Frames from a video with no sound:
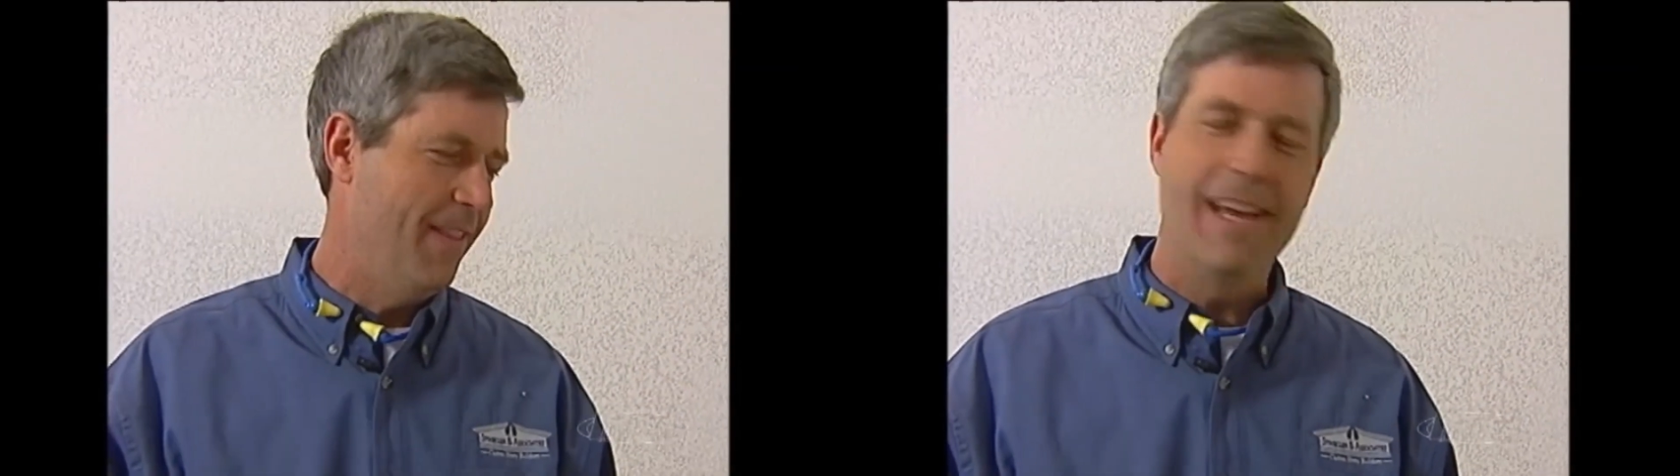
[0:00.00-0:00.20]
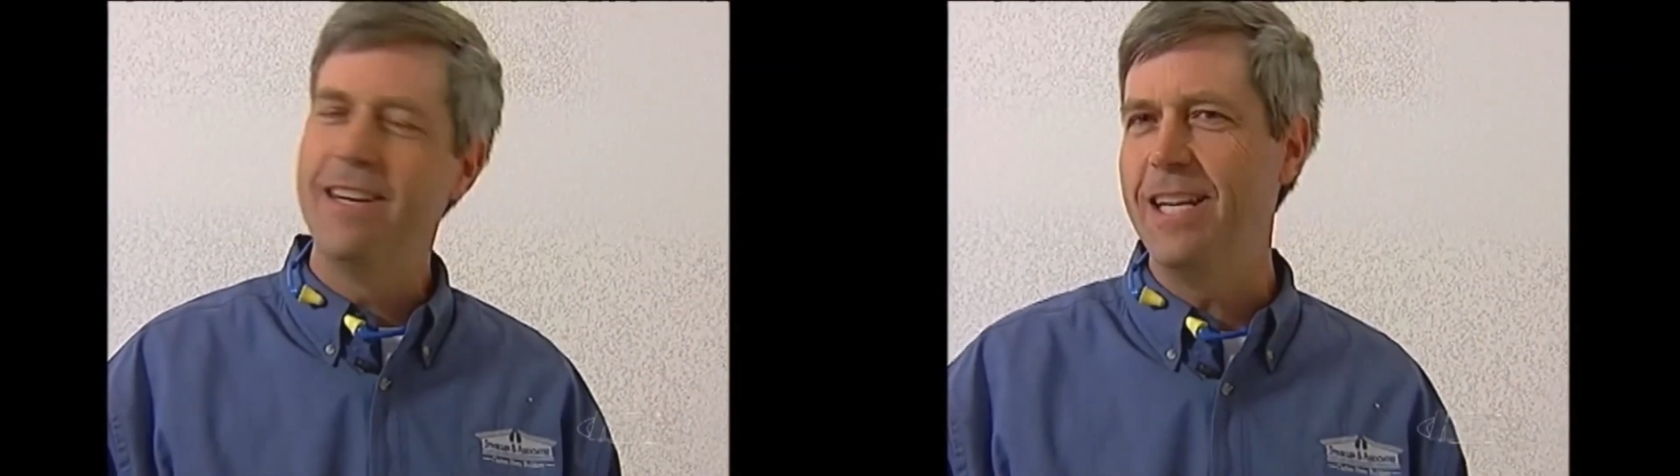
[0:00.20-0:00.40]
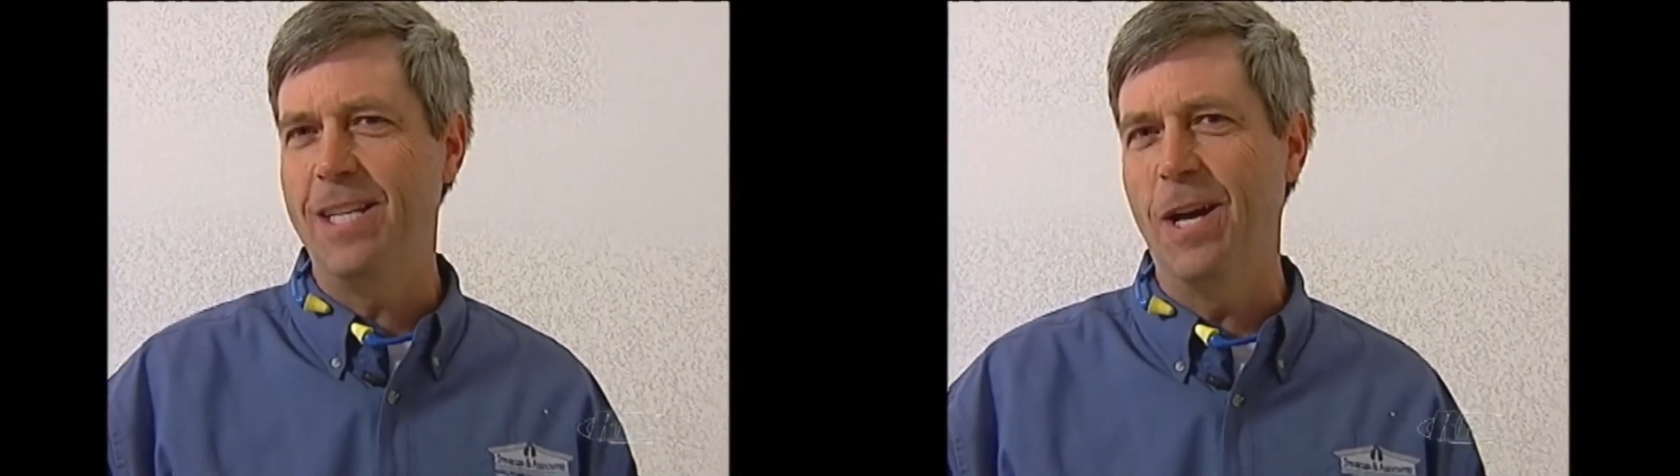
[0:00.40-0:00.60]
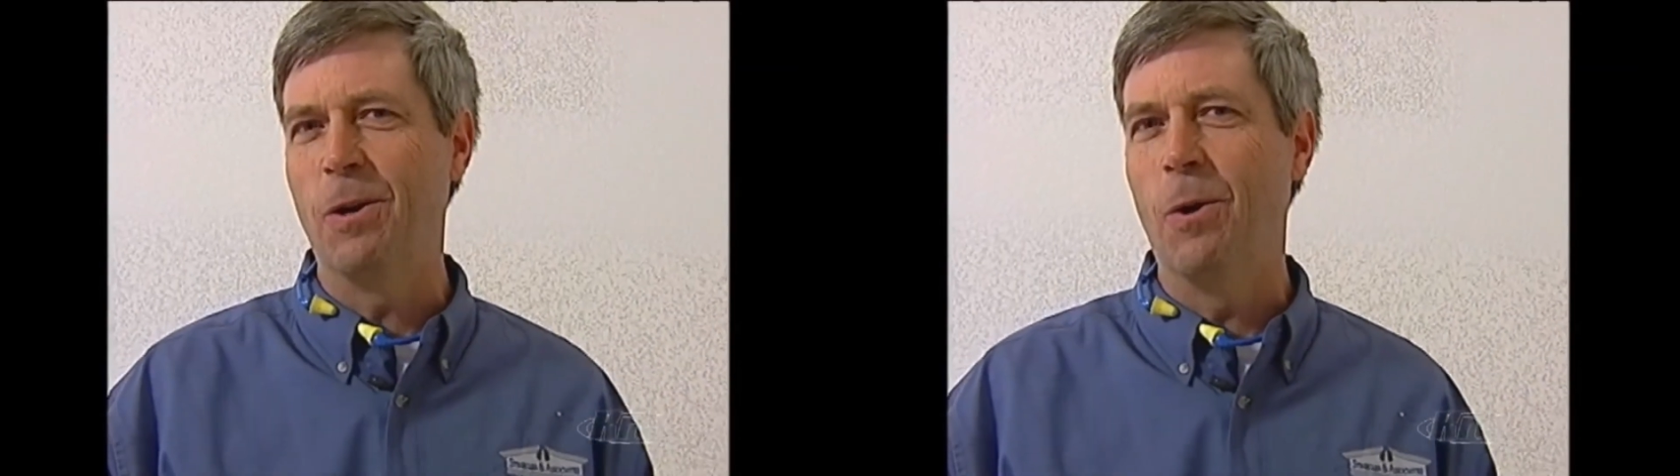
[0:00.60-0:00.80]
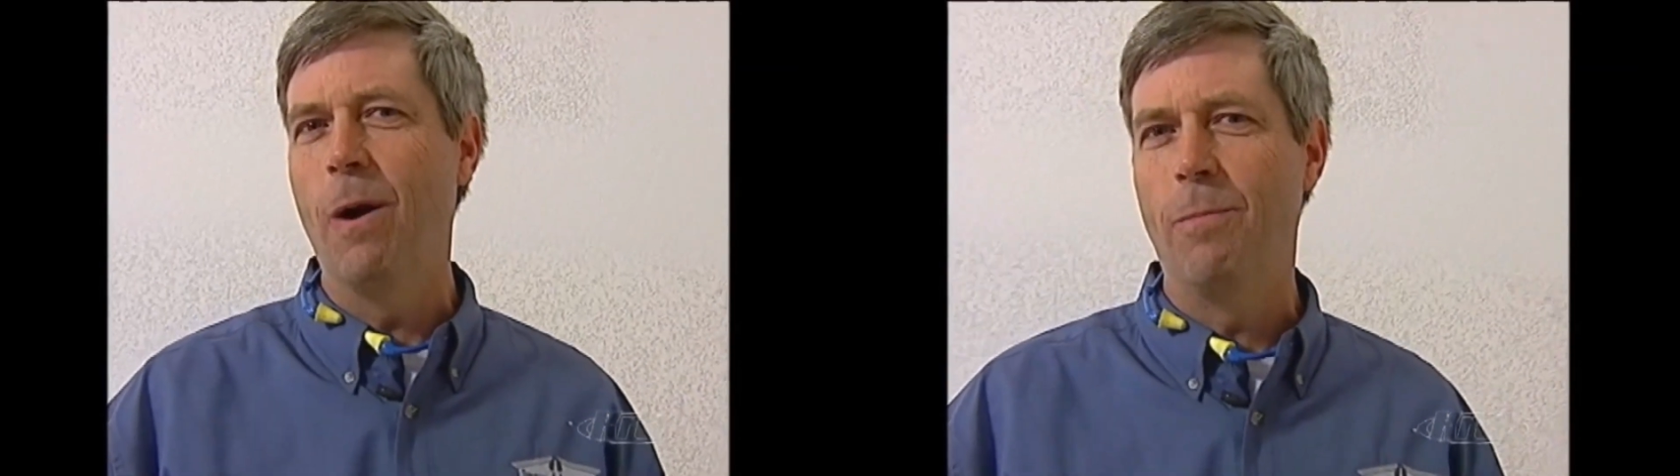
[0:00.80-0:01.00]
that detail
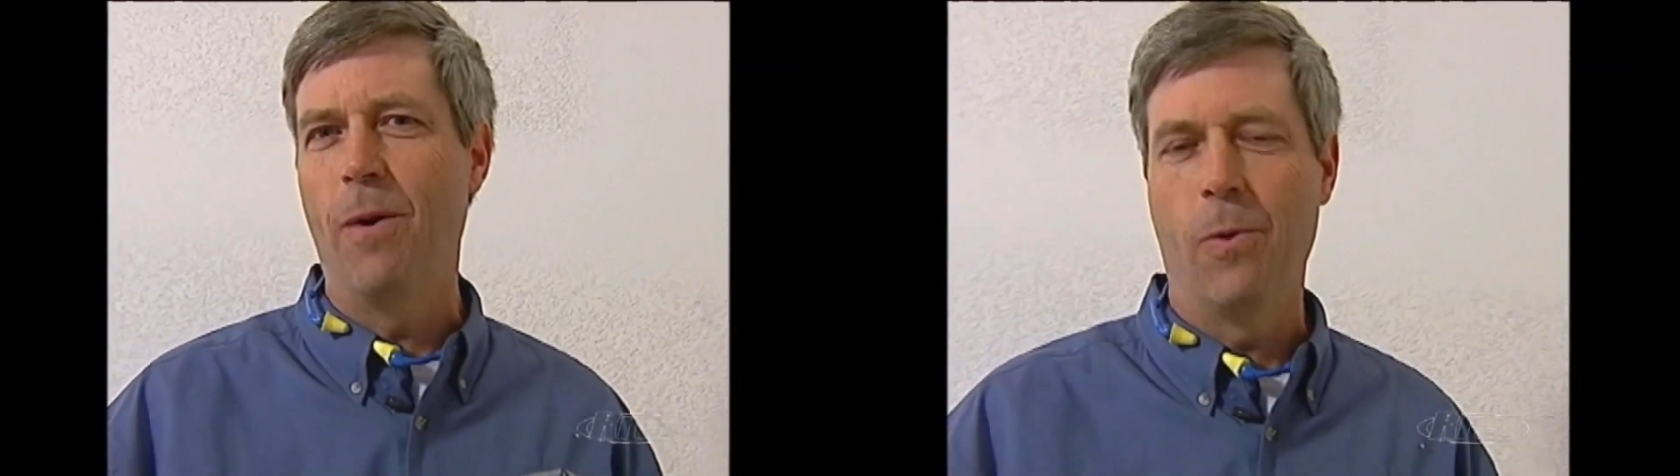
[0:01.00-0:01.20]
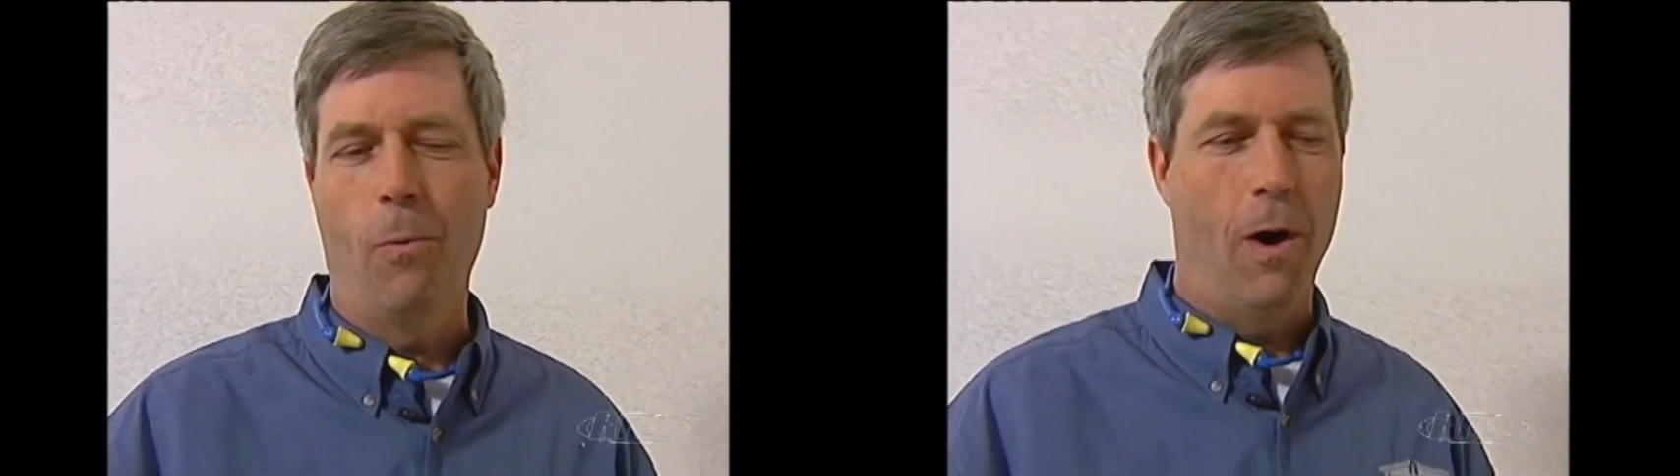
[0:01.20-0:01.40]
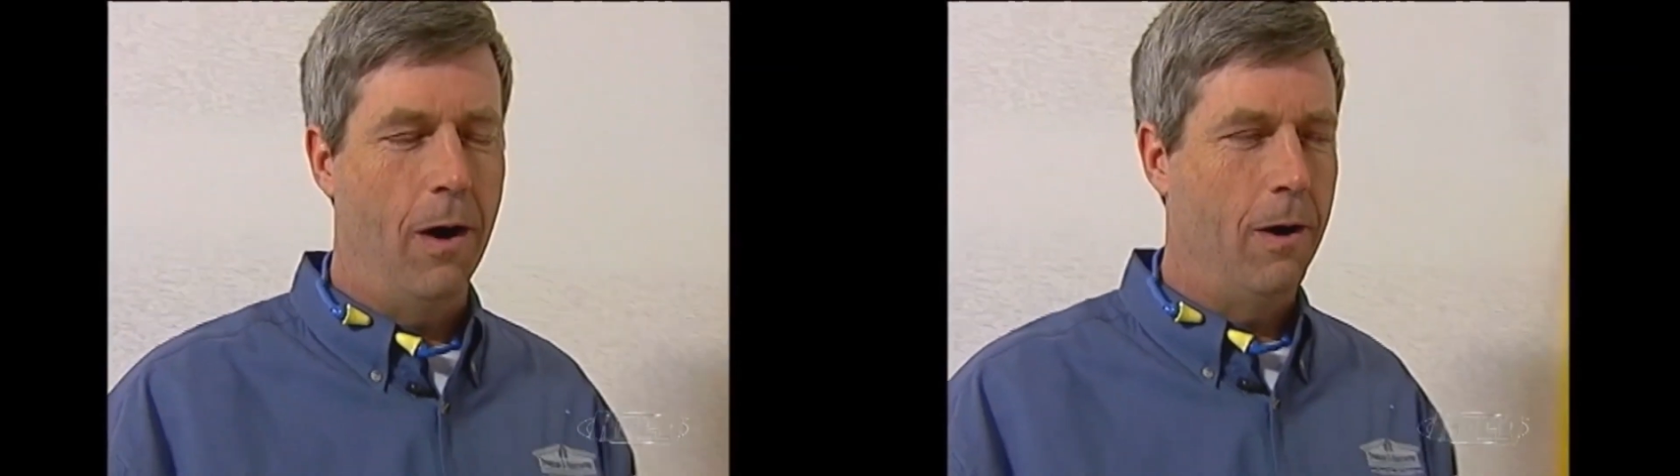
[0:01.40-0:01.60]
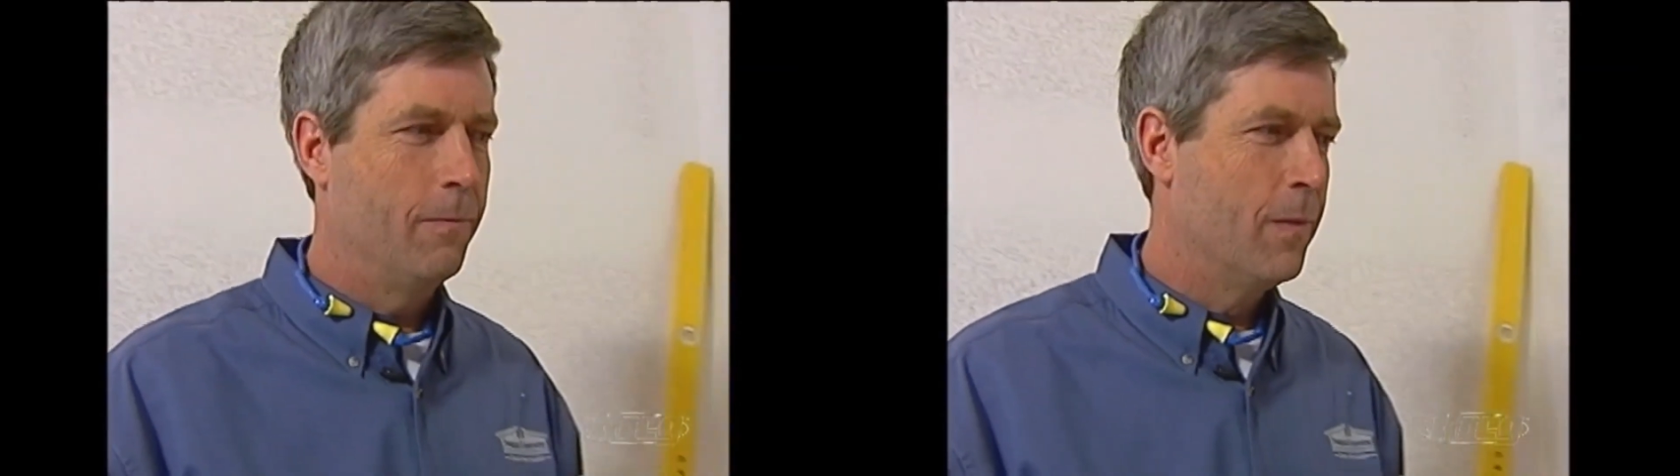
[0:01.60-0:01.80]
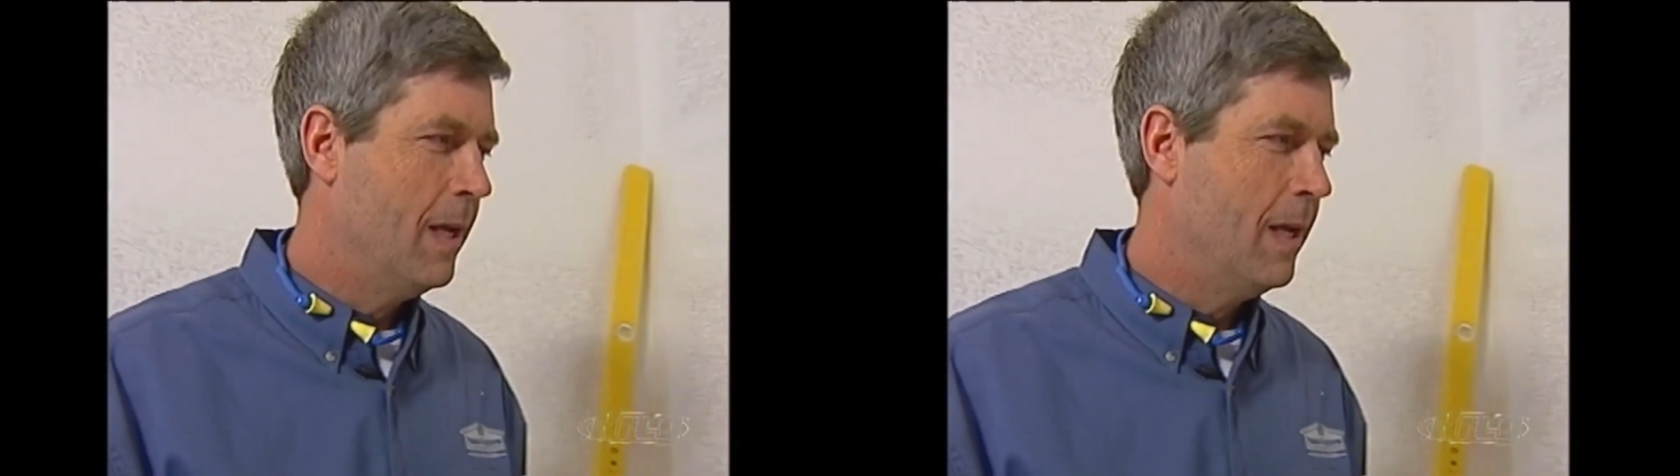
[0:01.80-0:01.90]
go up on the wall.